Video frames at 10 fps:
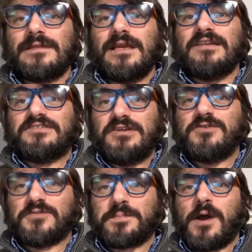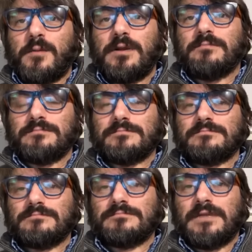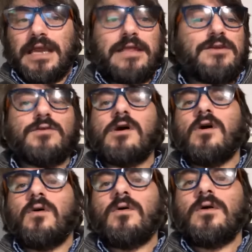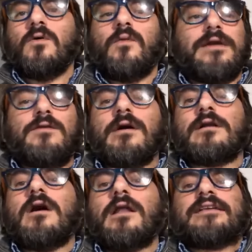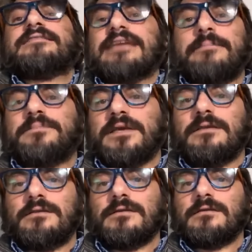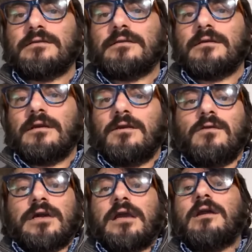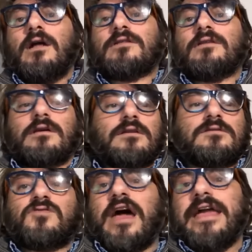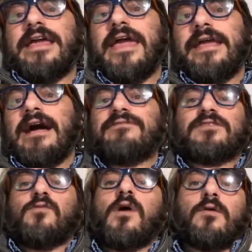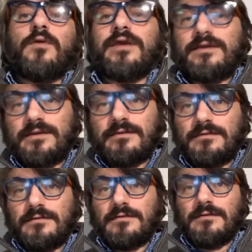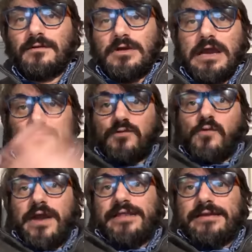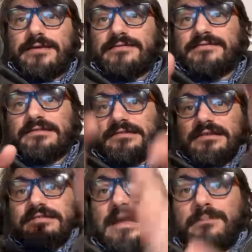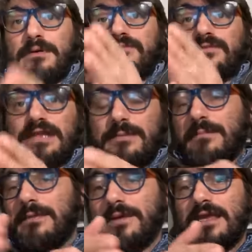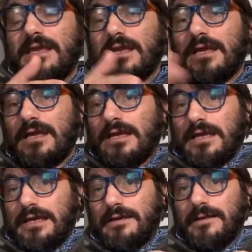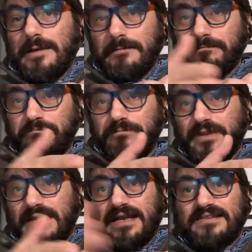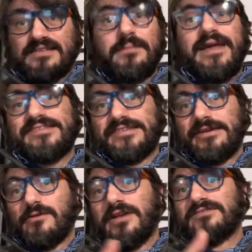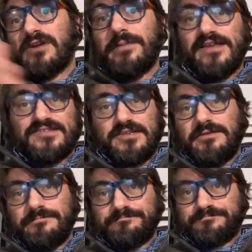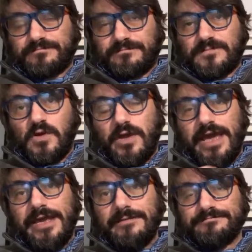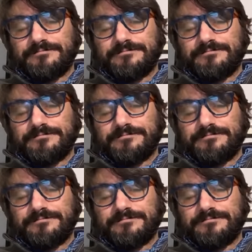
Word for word: a serious problem. And you know, when you are not accepted, you cannot try again after 1 week. You have to wait a certain type of time, maybe a semester or a trimester, okay,